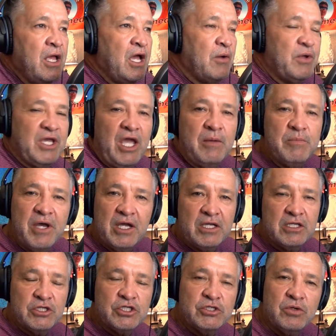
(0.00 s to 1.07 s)
And we came back
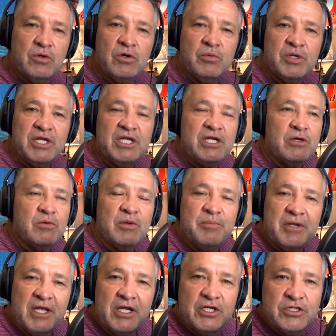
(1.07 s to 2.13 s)
into shore. We needed to
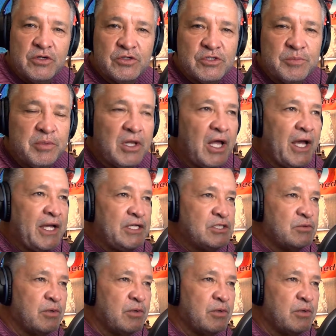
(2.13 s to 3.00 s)
replenish our supplies.